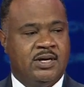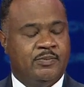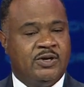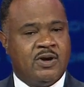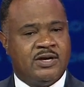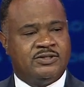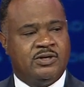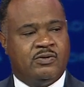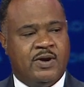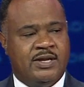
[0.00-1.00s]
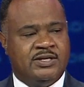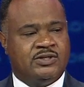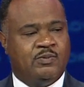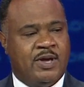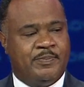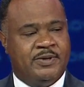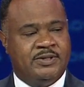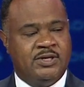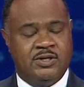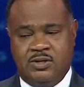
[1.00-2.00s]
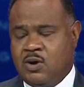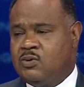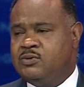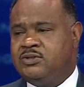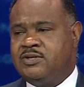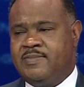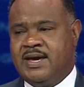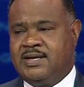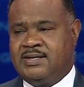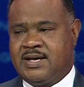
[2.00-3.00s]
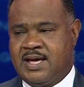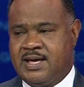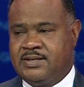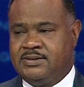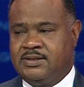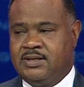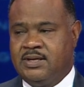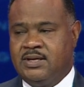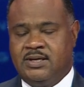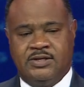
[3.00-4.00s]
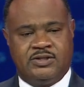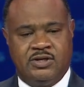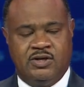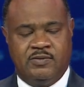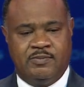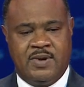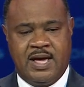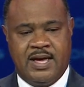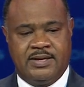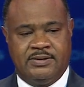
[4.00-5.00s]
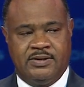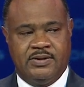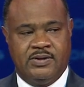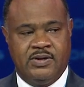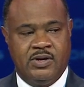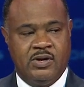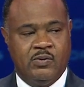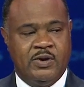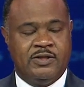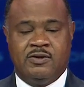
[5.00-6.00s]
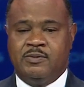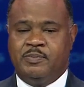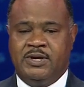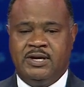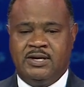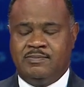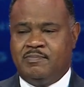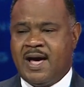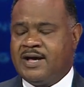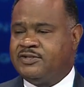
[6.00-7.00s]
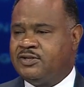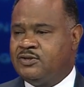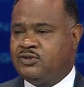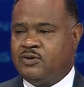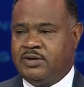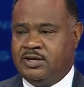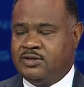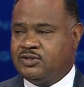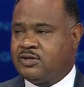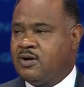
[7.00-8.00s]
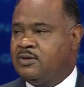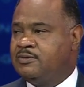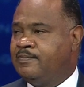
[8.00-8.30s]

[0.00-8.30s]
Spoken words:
Because the greatest weapon known to mankind is the human mind, whether it be in boxers or in a skirt.